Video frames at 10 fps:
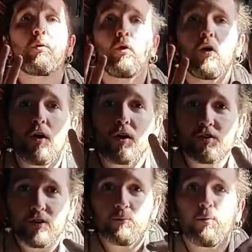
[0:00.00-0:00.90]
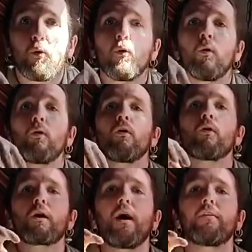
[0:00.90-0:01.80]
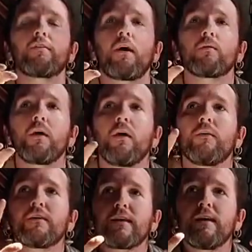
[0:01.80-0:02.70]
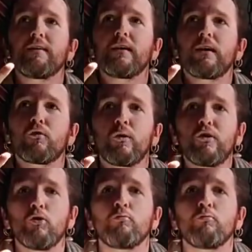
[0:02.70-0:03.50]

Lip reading: push and pull concept. This idea of when you